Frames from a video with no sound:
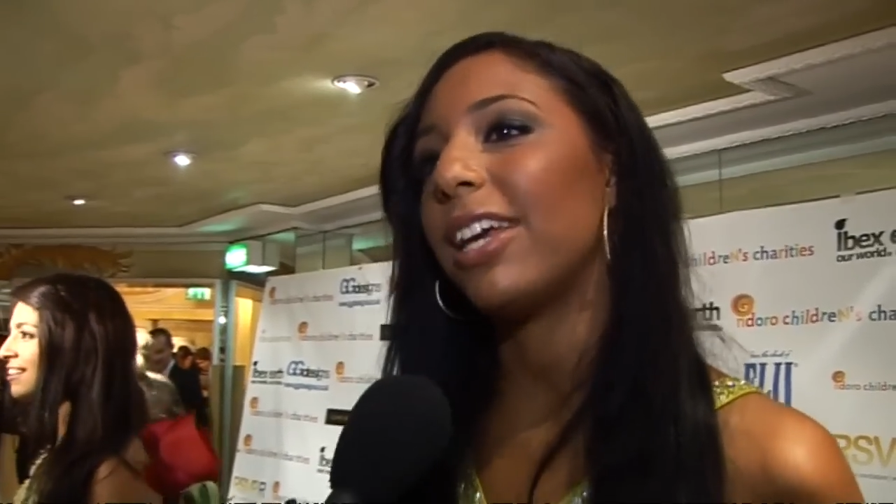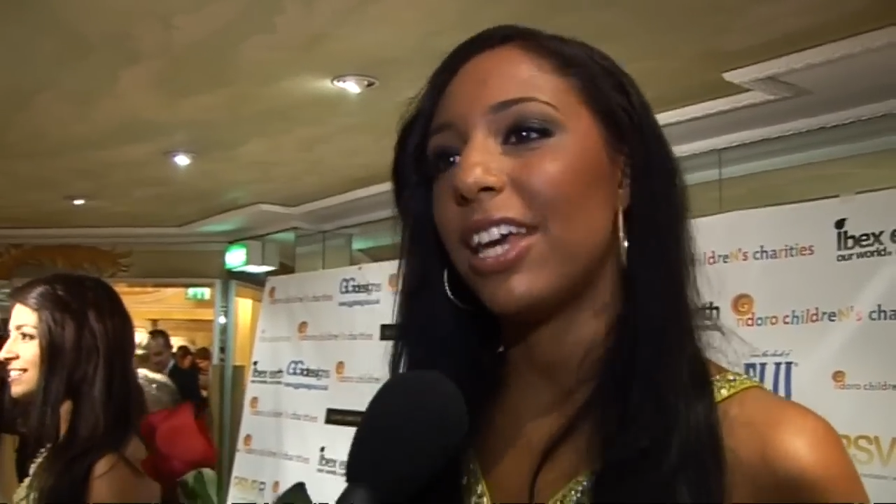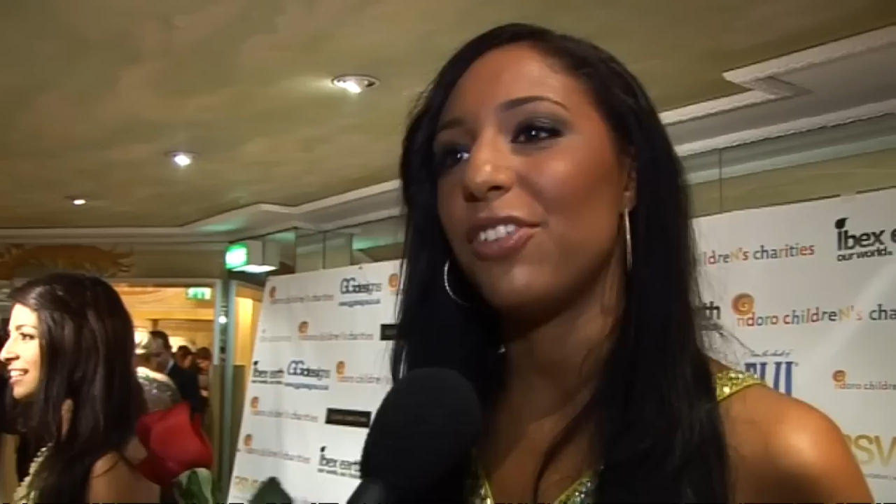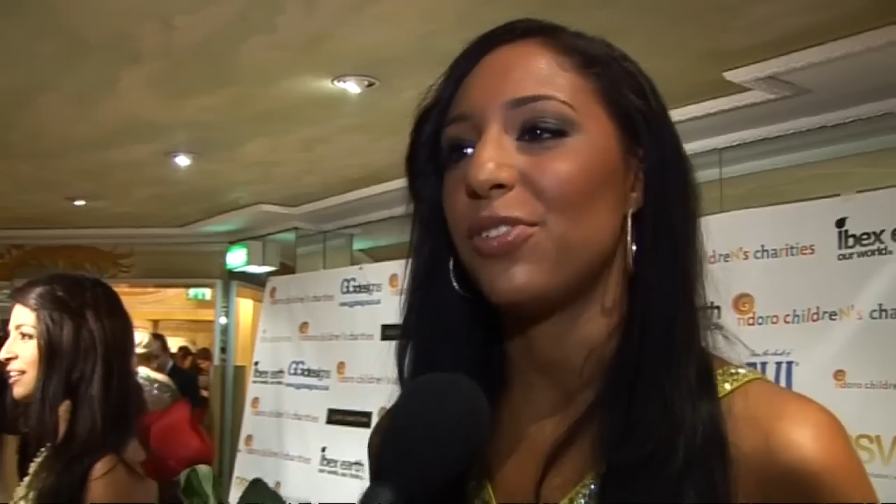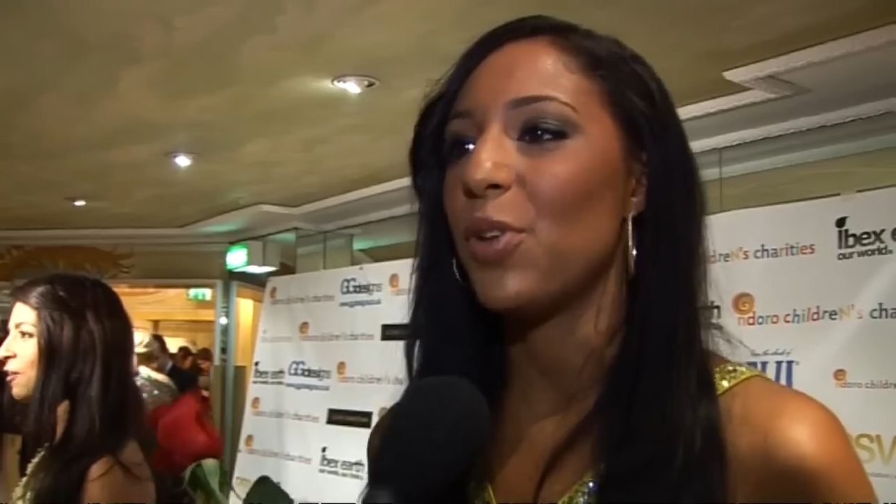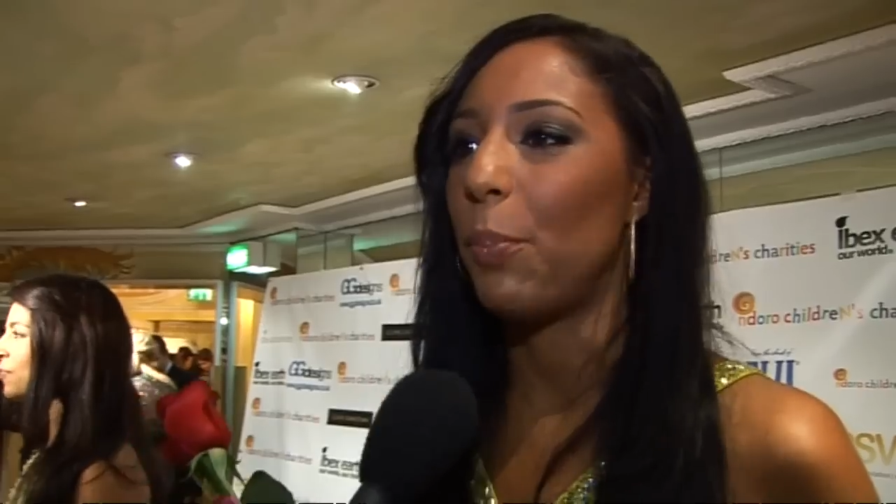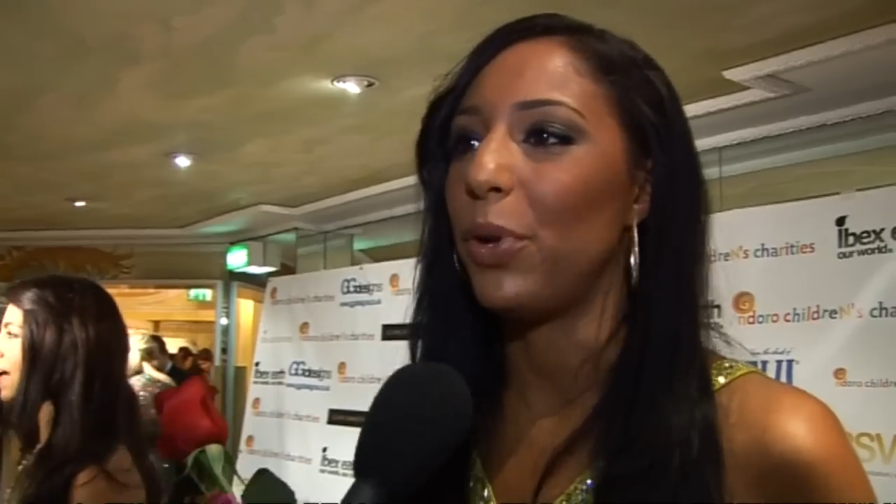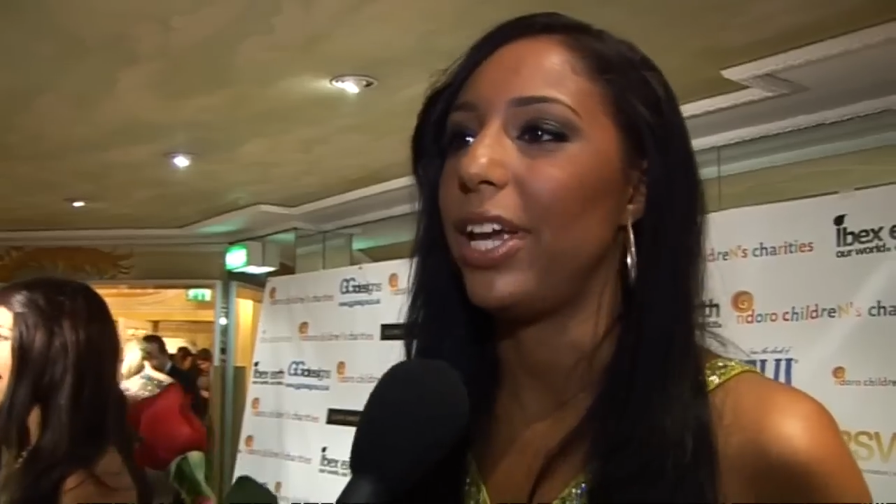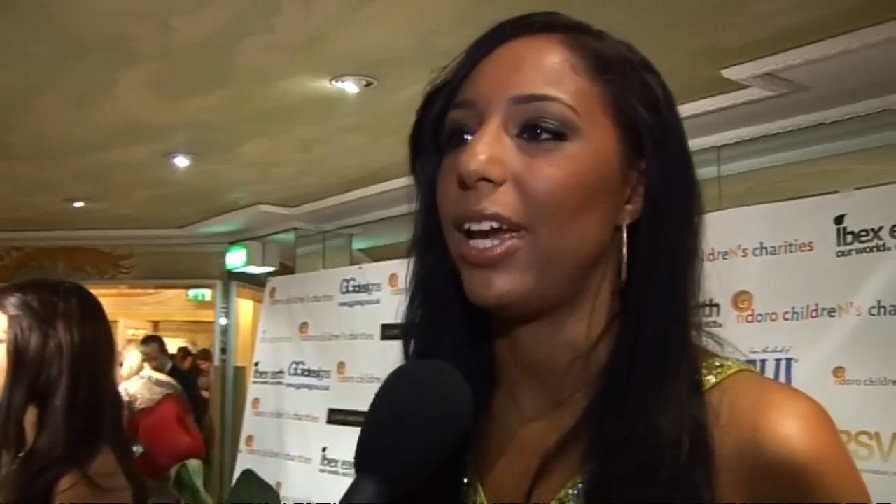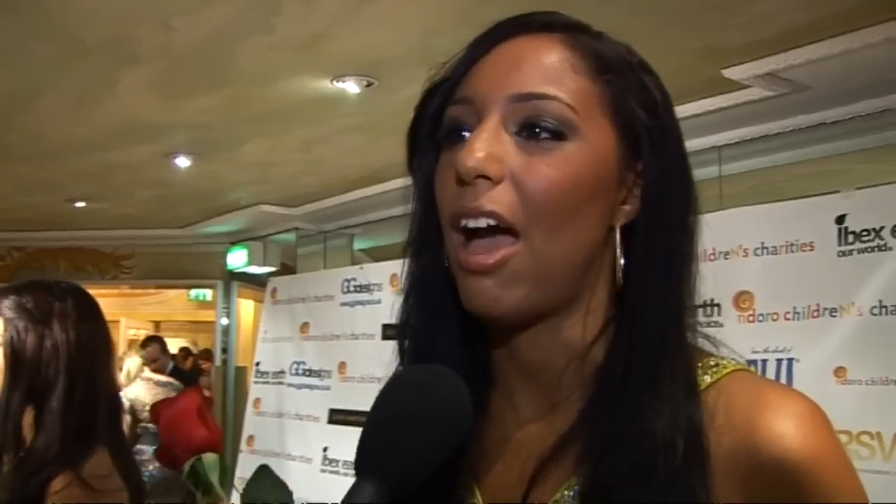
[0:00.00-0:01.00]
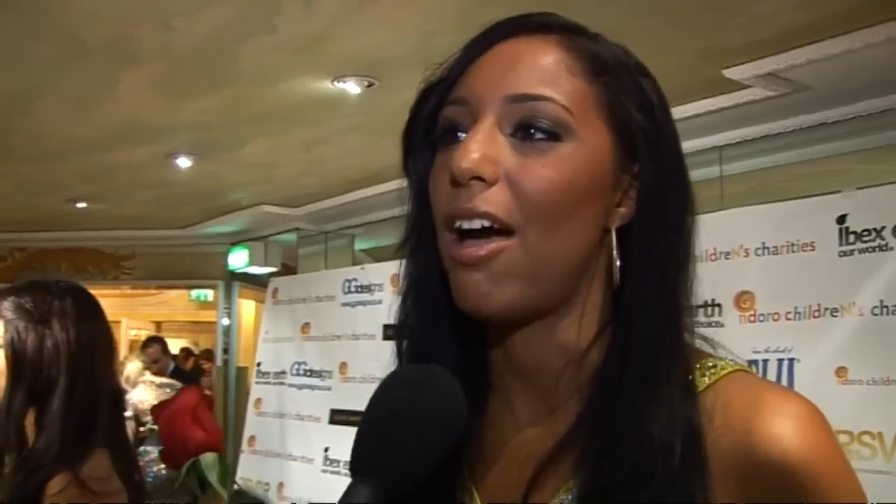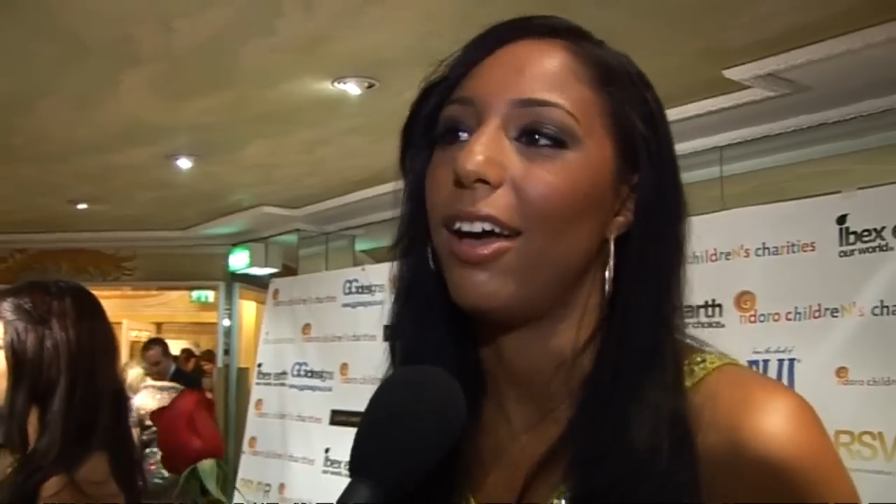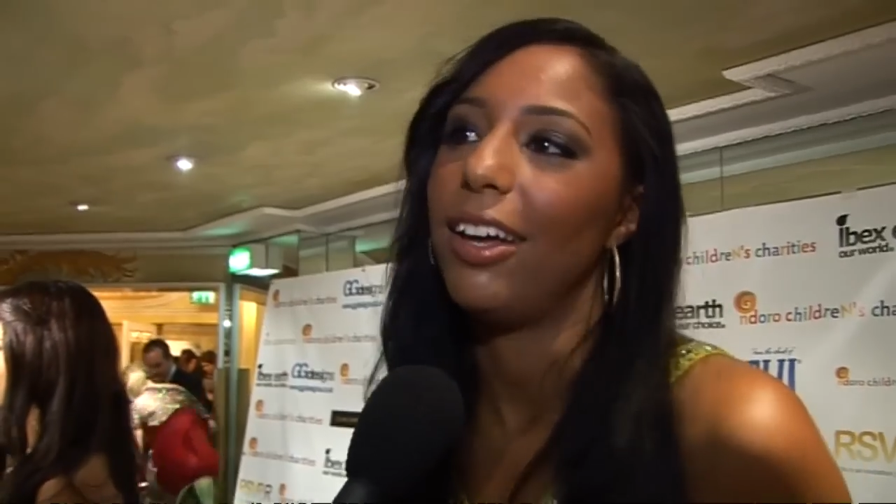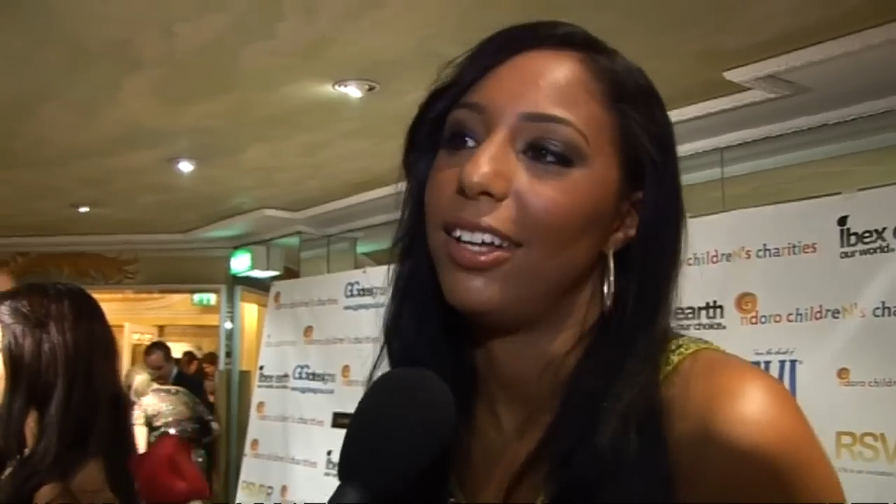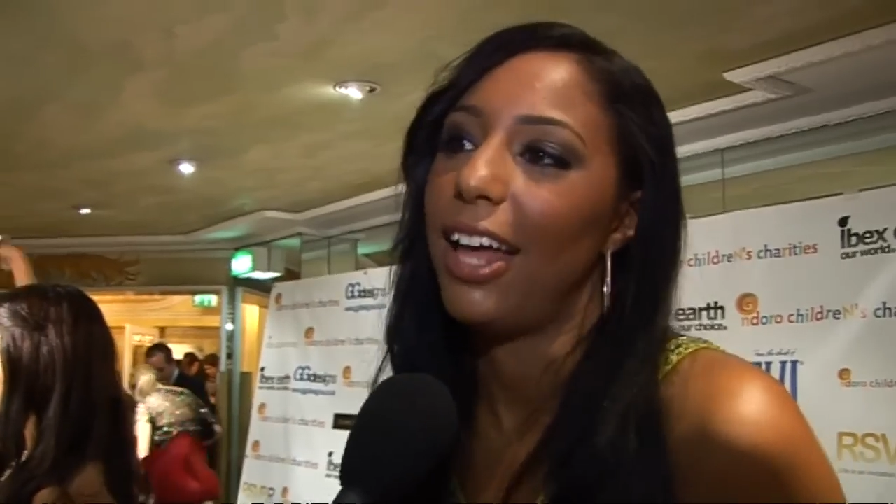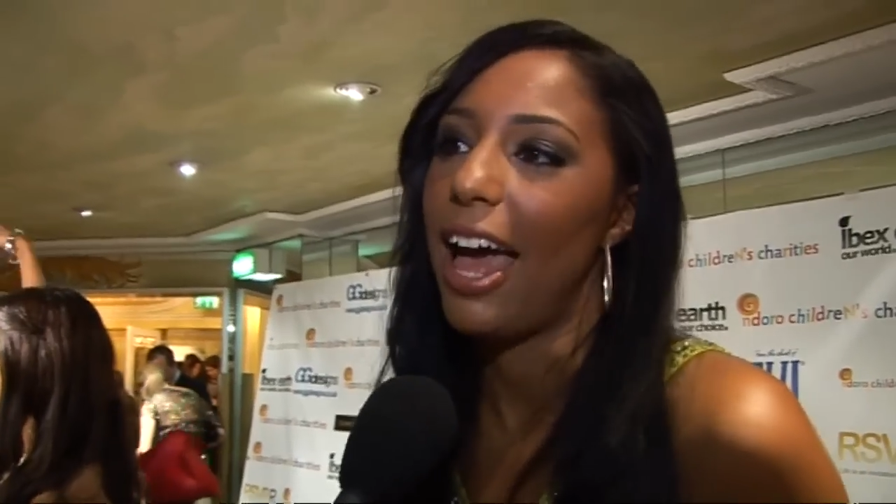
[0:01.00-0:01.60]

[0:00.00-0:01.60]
Keisha's not bullying her.